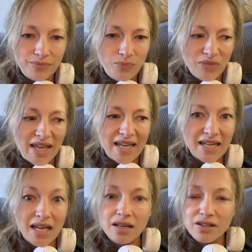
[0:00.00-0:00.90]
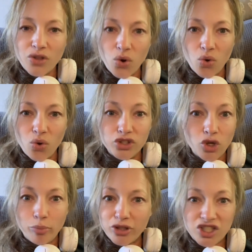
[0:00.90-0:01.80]
again, the whole
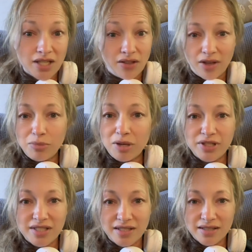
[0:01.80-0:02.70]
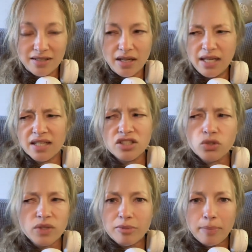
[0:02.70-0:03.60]
don't put your teeth on me business. And he doesn't do it
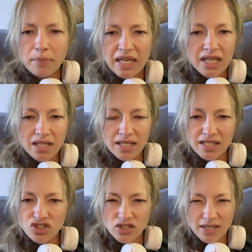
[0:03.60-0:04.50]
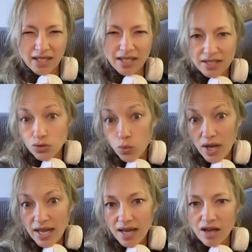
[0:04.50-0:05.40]
to be mean. It's just like his
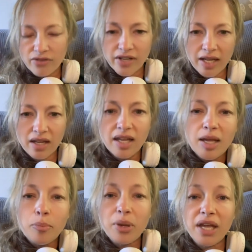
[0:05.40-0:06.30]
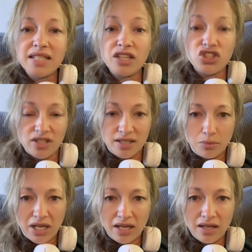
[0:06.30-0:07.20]
way of like, pay attention to
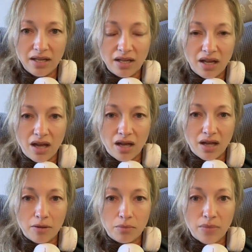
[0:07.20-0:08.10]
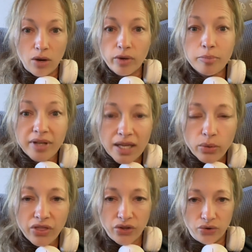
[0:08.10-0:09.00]
me. I want to play
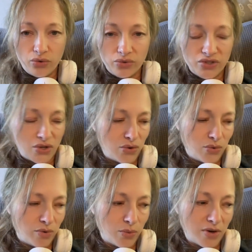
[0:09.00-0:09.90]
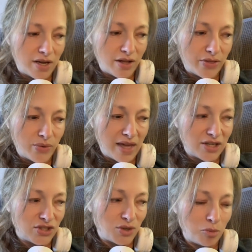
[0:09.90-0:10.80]
with you. So we're working through that
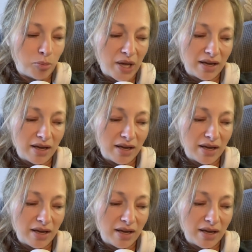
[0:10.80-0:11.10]
too. But